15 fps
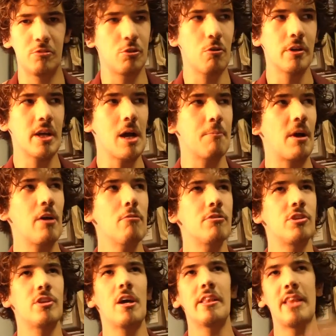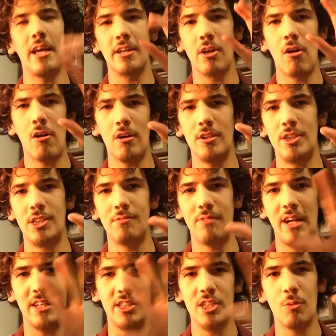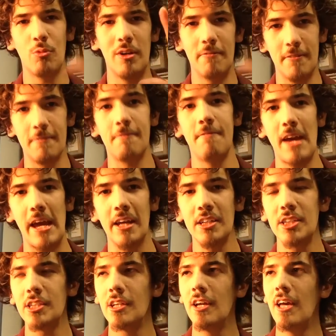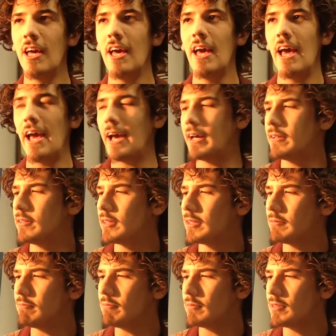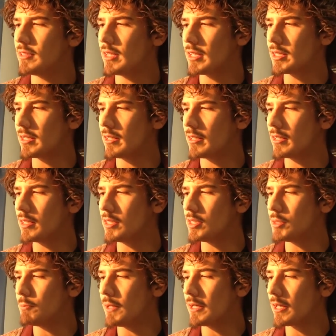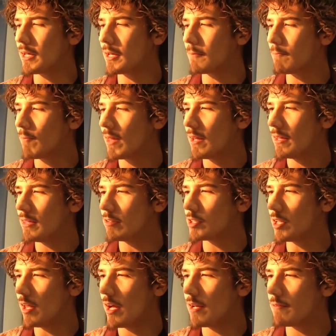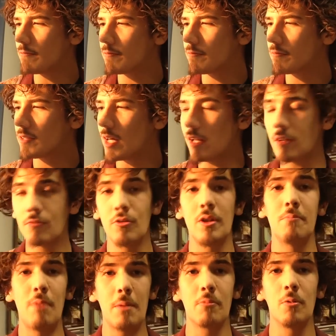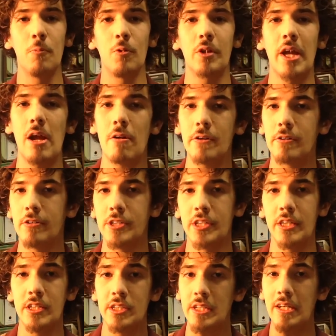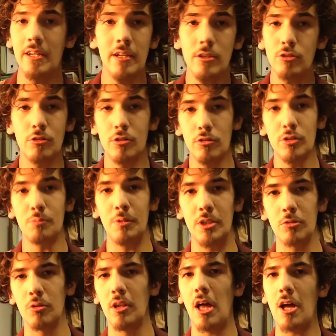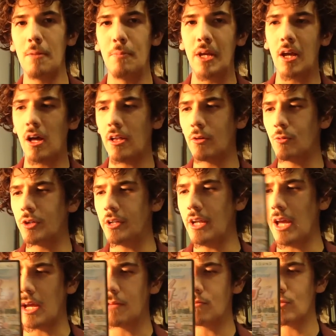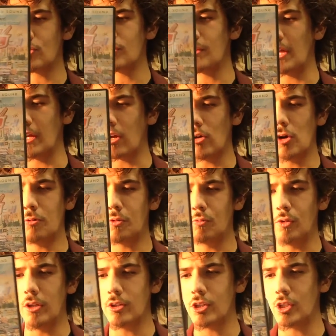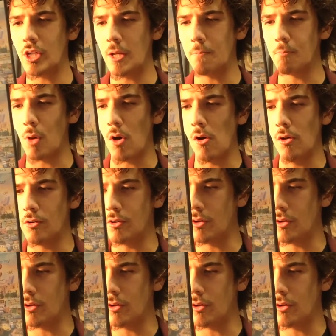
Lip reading: Growing up, I always thought that Cars had somewhat of a face. And technically speaking, there's a lot of colorful and memorable characters in this. It introduced me to a lot of big Hollywood names, like Owen Wilson and Paul